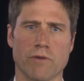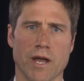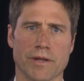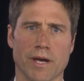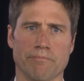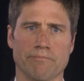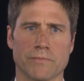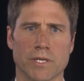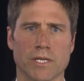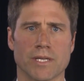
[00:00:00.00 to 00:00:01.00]
ground up?
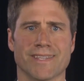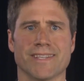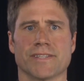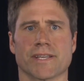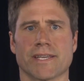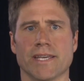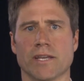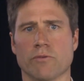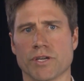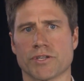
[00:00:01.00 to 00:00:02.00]
These are
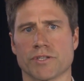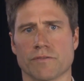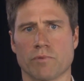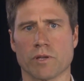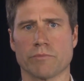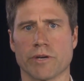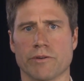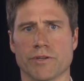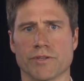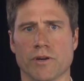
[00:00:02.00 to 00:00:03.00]
key questions of
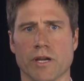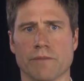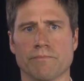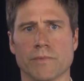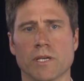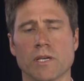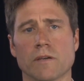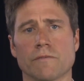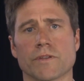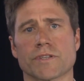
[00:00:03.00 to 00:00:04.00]
preliminary design.
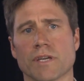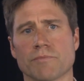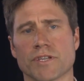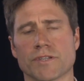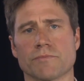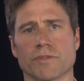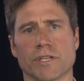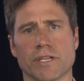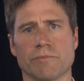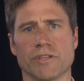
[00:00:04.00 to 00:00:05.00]
For the subsystems that
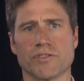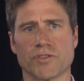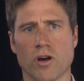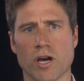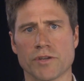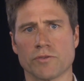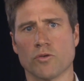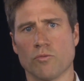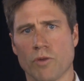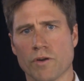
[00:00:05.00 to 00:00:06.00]
need to be designed
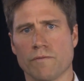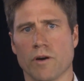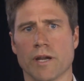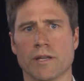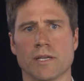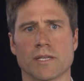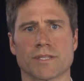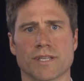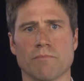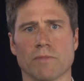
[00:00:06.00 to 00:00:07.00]
or modified,
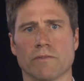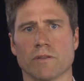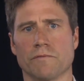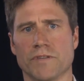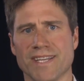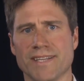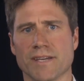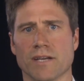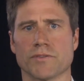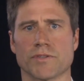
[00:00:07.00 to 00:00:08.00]
some level of
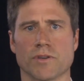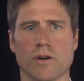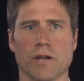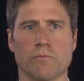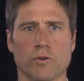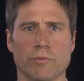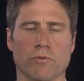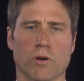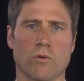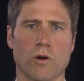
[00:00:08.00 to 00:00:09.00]
detailed design will be
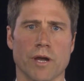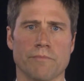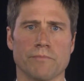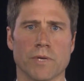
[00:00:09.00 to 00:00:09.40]
required.